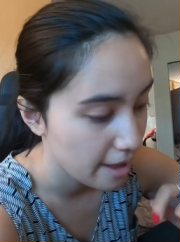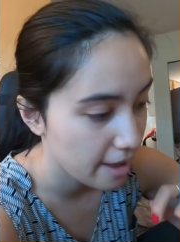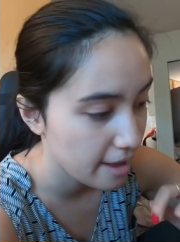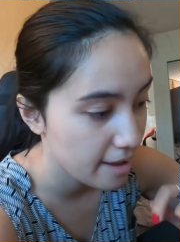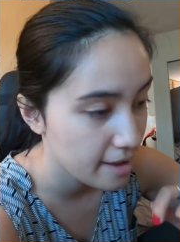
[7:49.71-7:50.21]

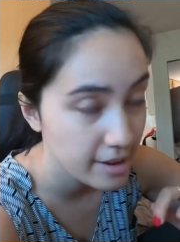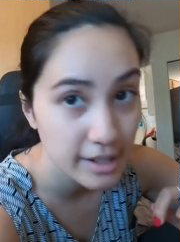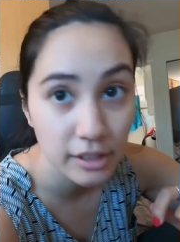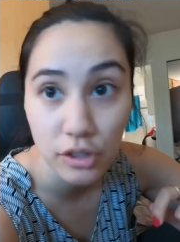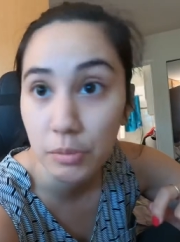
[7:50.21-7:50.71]

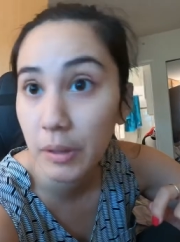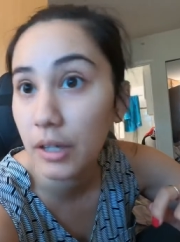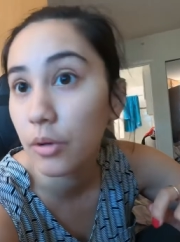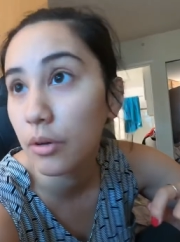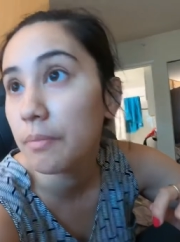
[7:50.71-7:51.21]
And it looks pretty
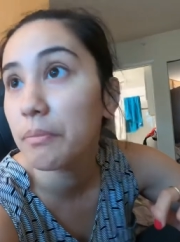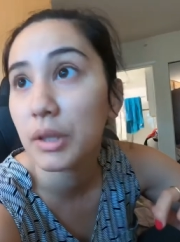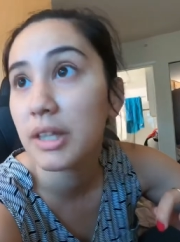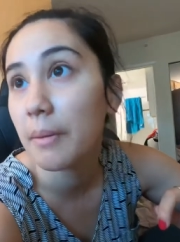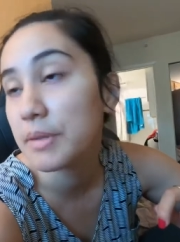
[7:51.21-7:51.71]
cool
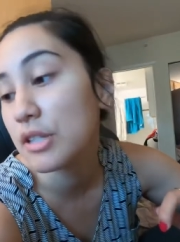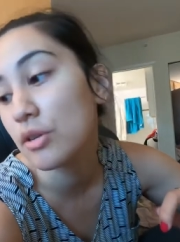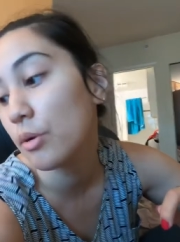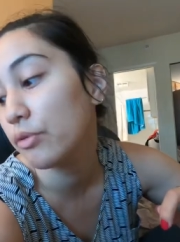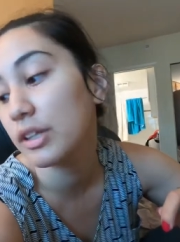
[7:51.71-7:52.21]
with the update,
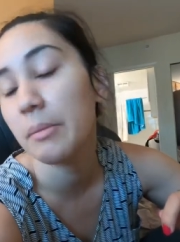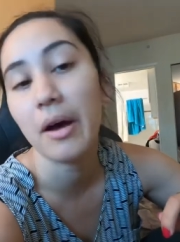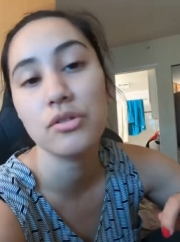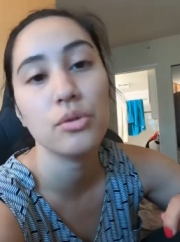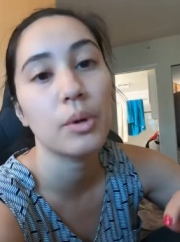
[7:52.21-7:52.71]
so hopefully the
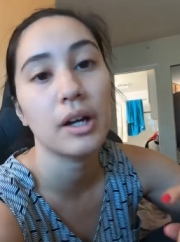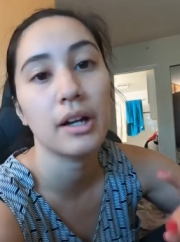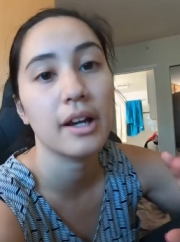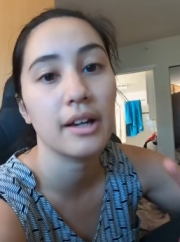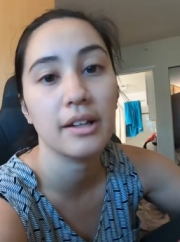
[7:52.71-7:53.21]
mouse will work
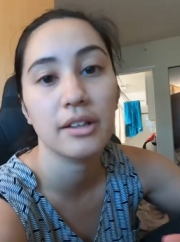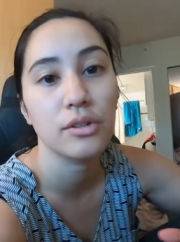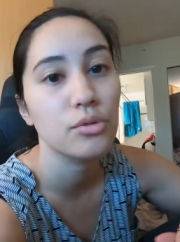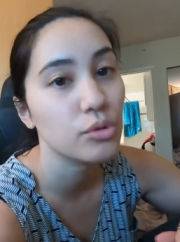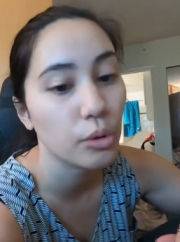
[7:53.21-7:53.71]
and I can get
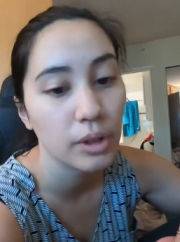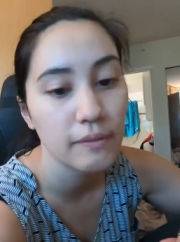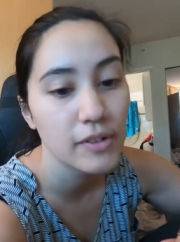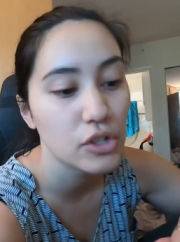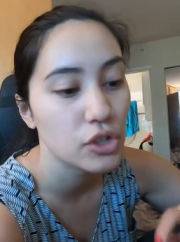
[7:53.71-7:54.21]
the new
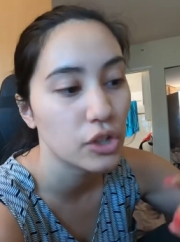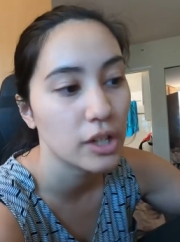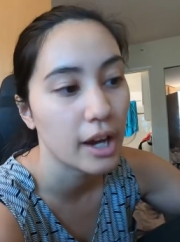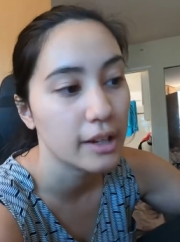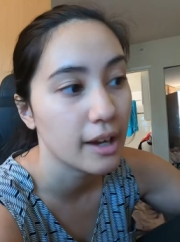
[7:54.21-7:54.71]
scrolling feature,
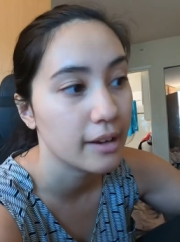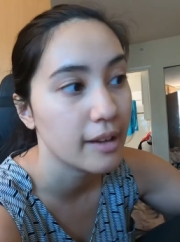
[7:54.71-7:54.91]
yada, yada,